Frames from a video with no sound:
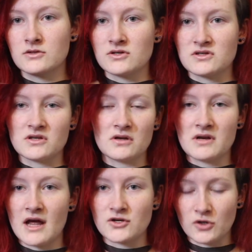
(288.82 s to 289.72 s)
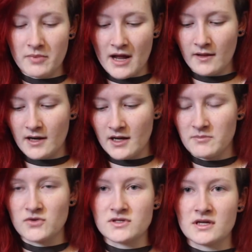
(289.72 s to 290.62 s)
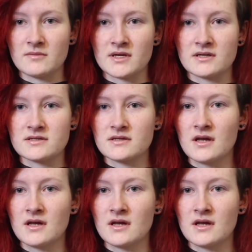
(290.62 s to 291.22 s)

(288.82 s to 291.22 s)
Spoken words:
just a natural palette. I'm using it because